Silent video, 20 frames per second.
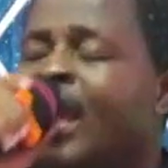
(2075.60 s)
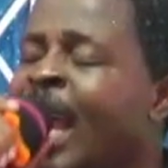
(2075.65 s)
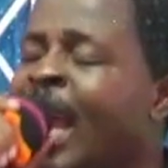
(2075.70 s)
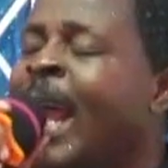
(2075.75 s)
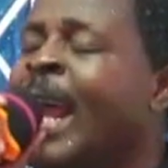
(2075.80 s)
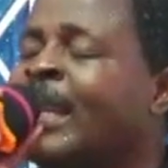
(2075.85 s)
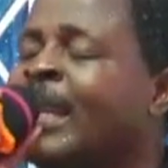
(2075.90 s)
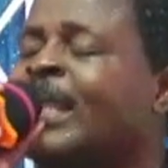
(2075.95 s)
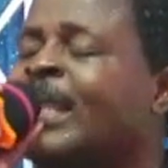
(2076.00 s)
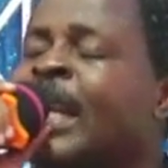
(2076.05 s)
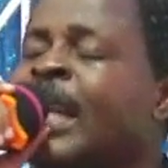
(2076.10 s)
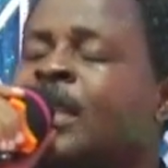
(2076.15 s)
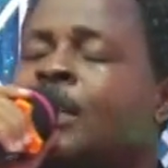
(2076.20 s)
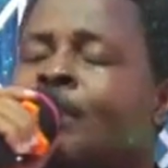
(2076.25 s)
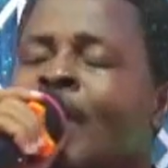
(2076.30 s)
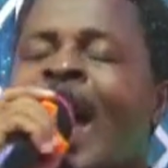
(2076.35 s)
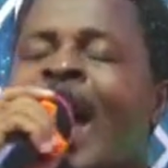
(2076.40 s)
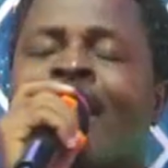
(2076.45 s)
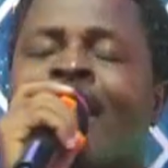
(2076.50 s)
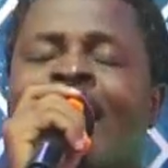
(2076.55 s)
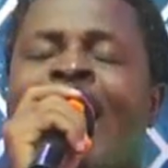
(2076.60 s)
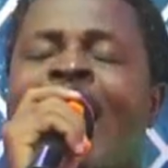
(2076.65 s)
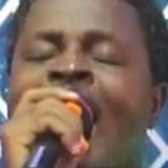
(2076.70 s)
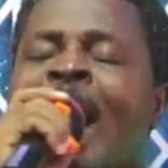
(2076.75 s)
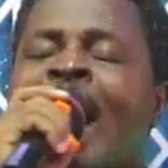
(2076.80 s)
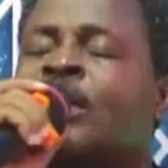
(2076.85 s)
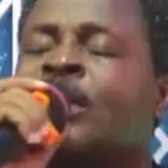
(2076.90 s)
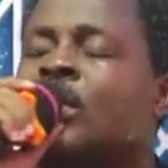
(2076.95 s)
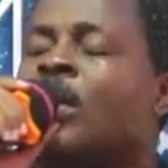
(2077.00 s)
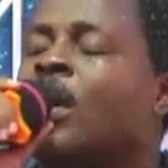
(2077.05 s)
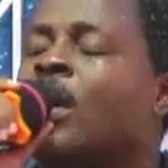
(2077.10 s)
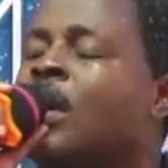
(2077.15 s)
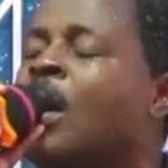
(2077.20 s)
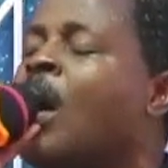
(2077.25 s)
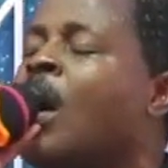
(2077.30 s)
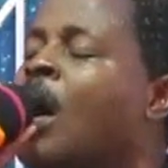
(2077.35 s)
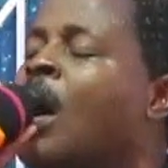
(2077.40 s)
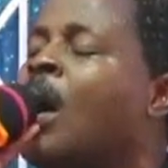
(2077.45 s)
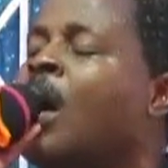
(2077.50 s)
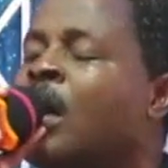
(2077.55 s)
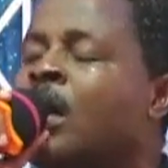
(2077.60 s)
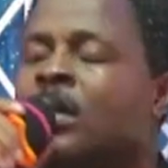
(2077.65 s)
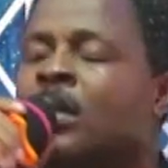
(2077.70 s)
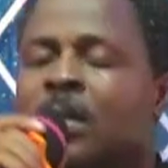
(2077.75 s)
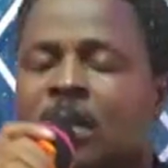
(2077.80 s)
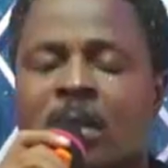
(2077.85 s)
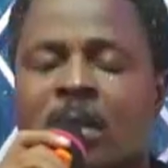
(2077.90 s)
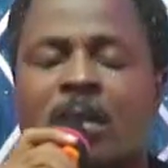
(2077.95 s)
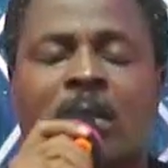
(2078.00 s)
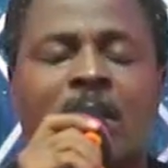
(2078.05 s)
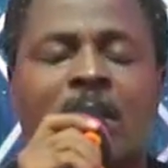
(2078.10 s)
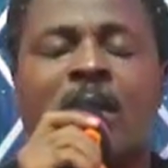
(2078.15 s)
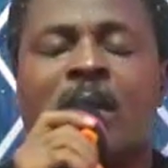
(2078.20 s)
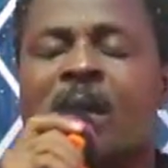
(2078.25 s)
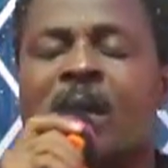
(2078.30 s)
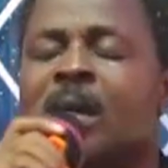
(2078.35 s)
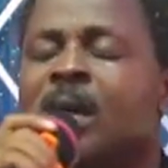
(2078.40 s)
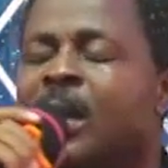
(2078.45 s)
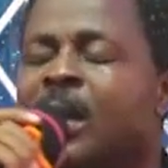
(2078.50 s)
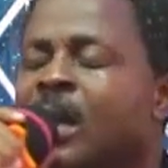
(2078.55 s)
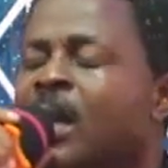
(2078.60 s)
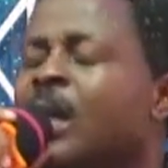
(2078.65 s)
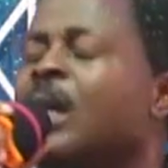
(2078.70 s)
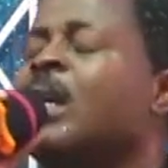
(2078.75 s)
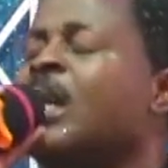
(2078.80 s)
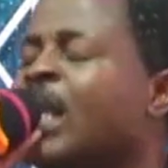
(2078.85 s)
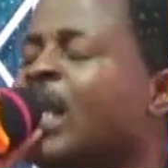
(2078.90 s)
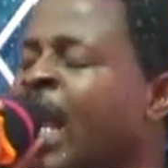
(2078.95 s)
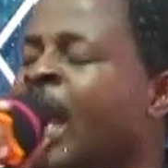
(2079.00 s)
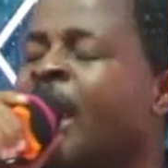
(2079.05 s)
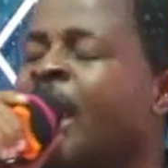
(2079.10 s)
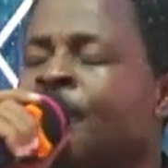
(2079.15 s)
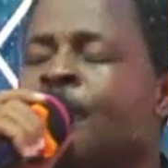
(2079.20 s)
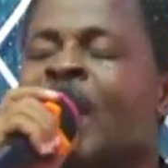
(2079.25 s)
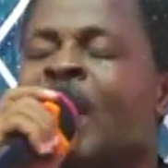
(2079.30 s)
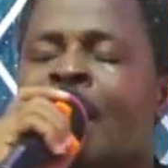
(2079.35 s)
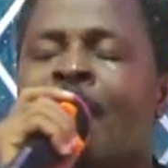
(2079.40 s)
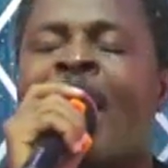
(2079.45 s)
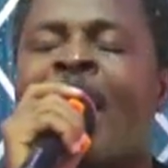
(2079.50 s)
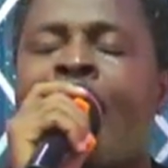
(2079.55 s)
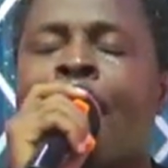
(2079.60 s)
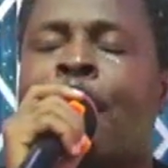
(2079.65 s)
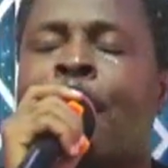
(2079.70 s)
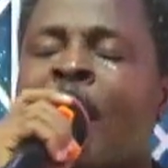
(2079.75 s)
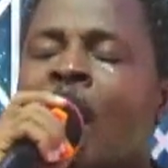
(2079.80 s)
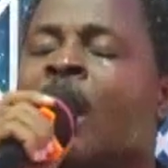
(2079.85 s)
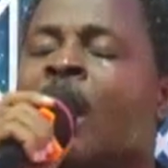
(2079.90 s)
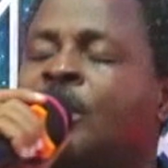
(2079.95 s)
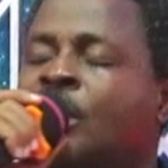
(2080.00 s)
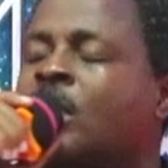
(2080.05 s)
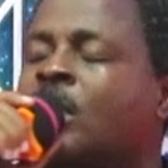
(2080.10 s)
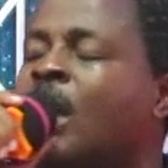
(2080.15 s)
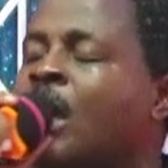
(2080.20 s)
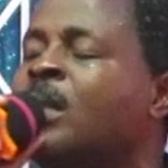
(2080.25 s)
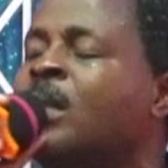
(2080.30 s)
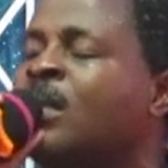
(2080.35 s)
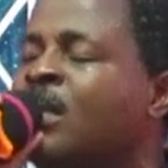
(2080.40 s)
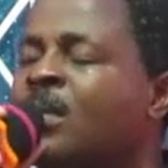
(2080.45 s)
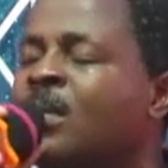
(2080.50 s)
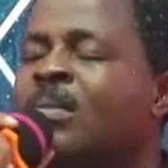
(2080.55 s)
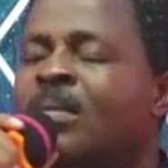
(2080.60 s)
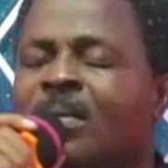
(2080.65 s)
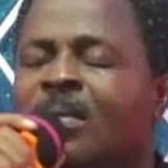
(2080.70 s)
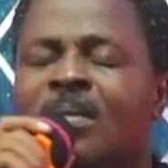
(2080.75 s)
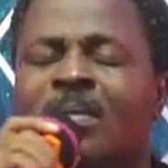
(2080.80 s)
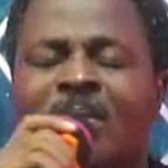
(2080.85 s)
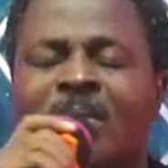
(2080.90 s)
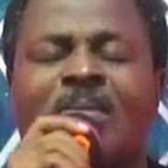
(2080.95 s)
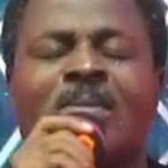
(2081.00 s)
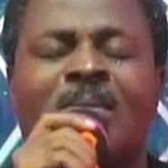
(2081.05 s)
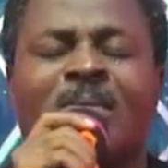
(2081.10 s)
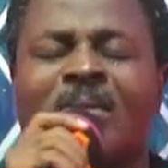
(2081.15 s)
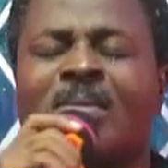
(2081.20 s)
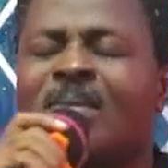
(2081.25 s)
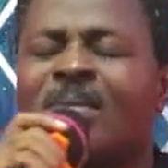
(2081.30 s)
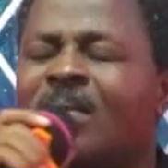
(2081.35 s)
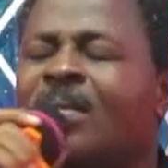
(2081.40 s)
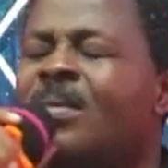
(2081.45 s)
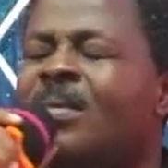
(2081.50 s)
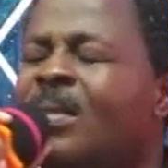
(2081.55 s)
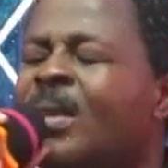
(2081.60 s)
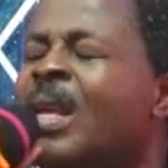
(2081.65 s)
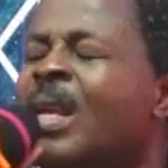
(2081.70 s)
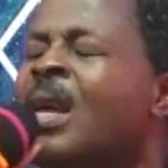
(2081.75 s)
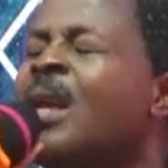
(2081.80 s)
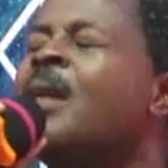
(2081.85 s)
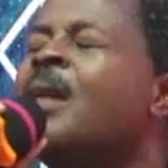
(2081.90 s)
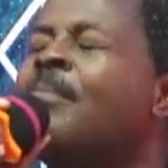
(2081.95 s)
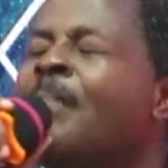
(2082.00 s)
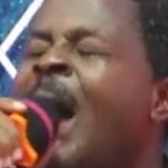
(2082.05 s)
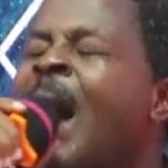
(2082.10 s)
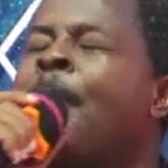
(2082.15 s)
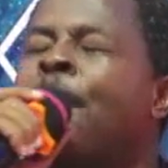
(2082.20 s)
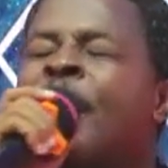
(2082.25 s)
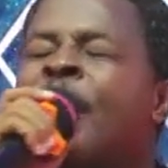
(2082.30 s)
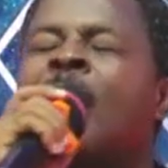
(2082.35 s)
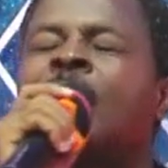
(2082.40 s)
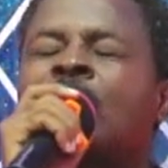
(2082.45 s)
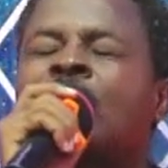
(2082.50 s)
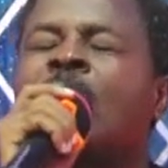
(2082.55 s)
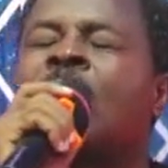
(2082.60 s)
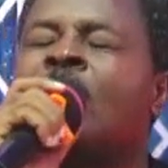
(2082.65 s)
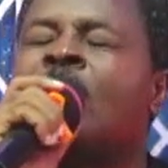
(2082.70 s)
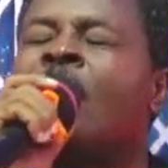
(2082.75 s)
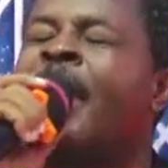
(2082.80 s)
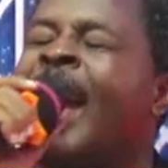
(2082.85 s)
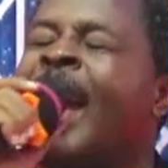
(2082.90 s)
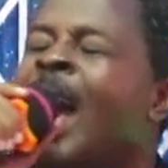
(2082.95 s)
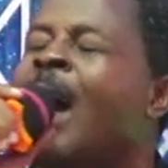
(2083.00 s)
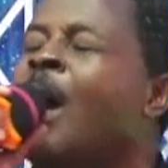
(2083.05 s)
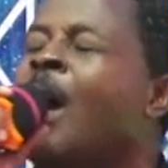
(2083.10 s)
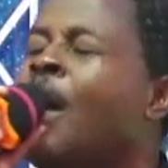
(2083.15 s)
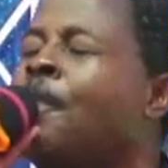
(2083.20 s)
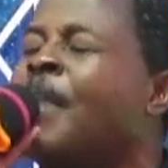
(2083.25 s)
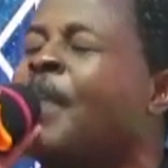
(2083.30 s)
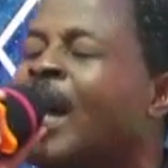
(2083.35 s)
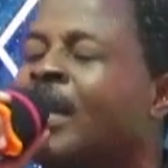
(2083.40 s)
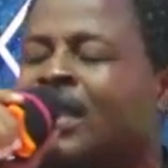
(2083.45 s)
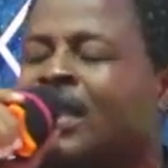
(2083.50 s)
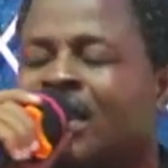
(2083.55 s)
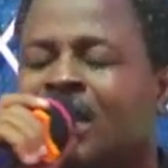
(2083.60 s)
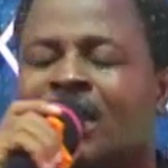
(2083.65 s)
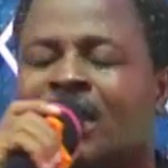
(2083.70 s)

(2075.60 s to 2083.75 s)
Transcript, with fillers: It is my right, O oh Lord. Give me my portion, my portion of helpers,